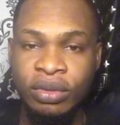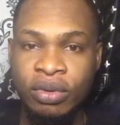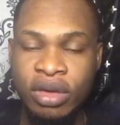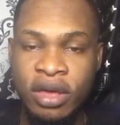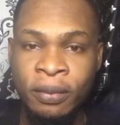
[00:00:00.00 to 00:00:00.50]

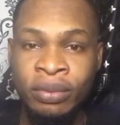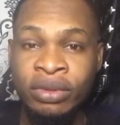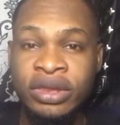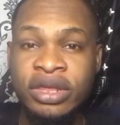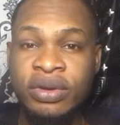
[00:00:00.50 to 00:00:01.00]
okay
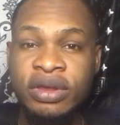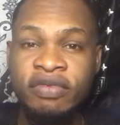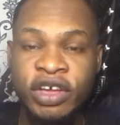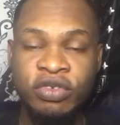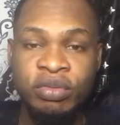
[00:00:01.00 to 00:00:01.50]
the
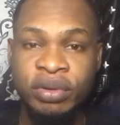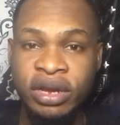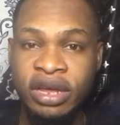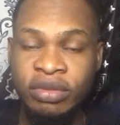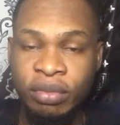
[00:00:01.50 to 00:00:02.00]
universe will
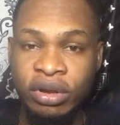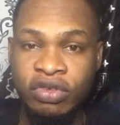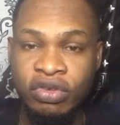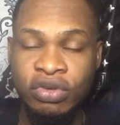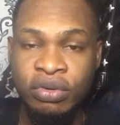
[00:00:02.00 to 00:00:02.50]
bring that money
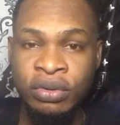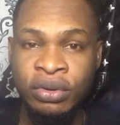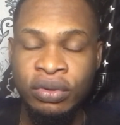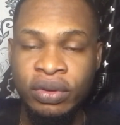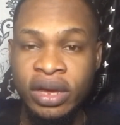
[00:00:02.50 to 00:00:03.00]
to you
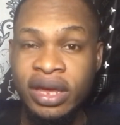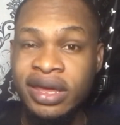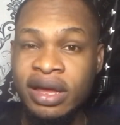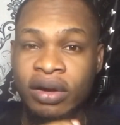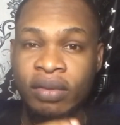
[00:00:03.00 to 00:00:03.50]
okay
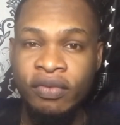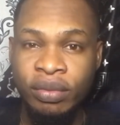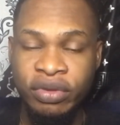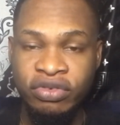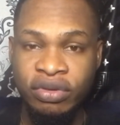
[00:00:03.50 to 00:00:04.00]
it can come
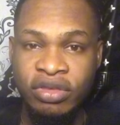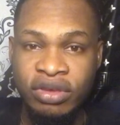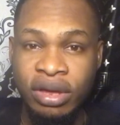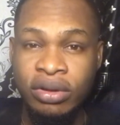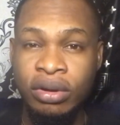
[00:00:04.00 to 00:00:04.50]
from a
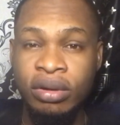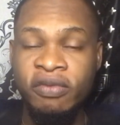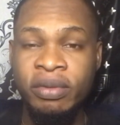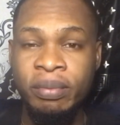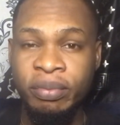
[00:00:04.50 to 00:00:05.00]
stranger it can come
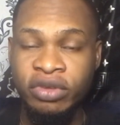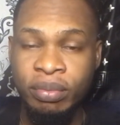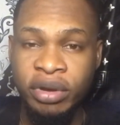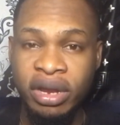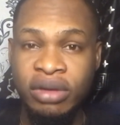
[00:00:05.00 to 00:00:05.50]
from
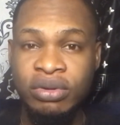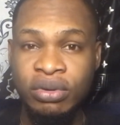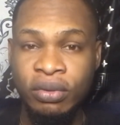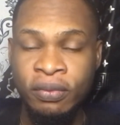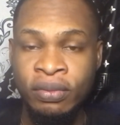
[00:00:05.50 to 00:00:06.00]
somebody that you
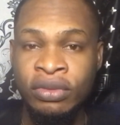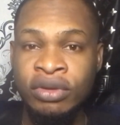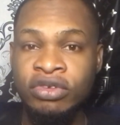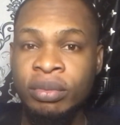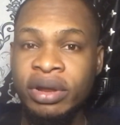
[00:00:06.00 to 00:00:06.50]
know
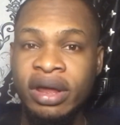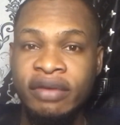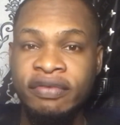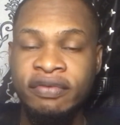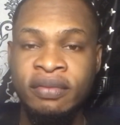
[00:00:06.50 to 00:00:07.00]
somebody that
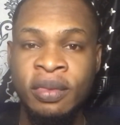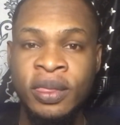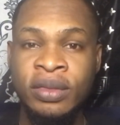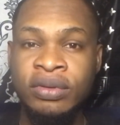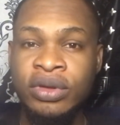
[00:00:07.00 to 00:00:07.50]
have
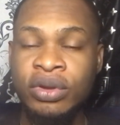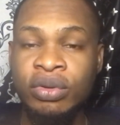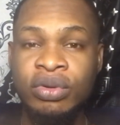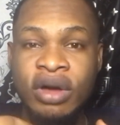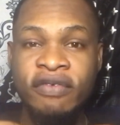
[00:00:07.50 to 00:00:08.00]
you
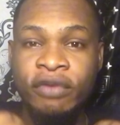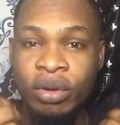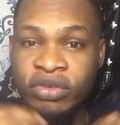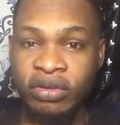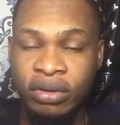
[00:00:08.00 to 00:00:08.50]
know you have
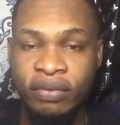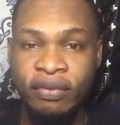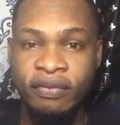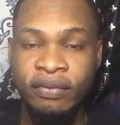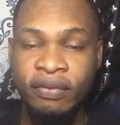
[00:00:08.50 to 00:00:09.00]
forgotten
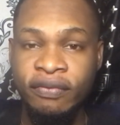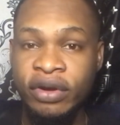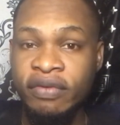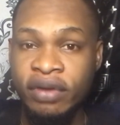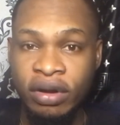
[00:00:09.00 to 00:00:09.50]

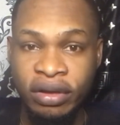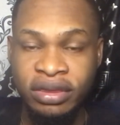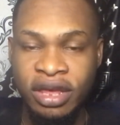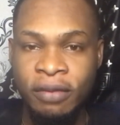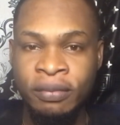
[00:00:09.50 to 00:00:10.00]
for a very long
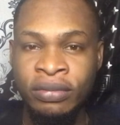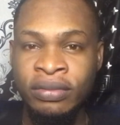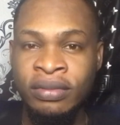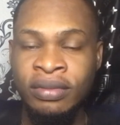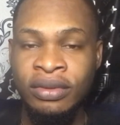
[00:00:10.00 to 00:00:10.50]
time
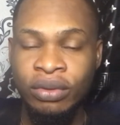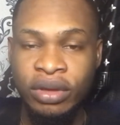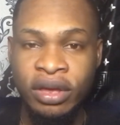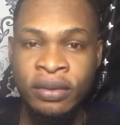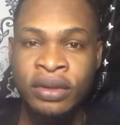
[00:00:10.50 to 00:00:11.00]

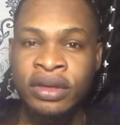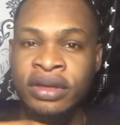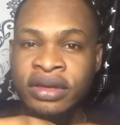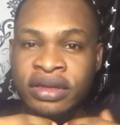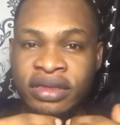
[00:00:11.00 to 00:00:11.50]
okay
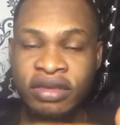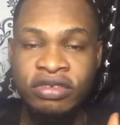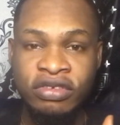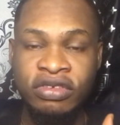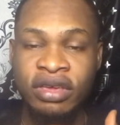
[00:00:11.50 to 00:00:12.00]

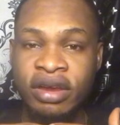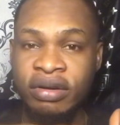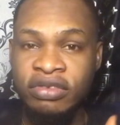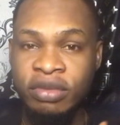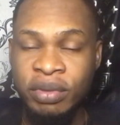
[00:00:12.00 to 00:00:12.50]
this is a
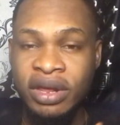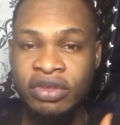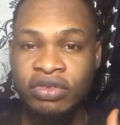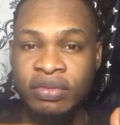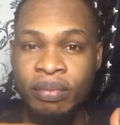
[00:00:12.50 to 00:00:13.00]
recipe
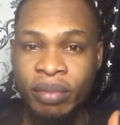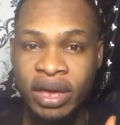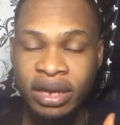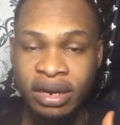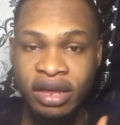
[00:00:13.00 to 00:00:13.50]
that
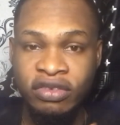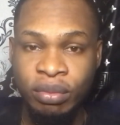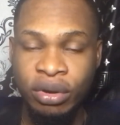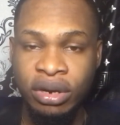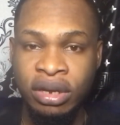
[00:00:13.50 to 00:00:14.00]
make that
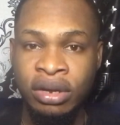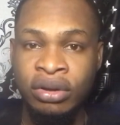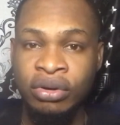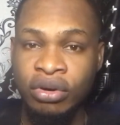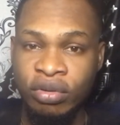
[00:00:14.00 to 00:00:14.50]
money
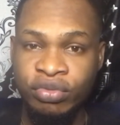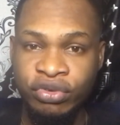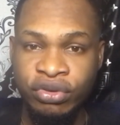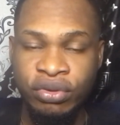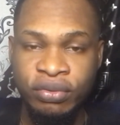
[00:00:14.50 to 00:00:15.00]
come
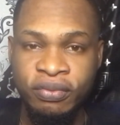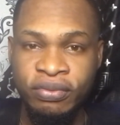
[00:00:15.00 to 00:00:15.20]
to you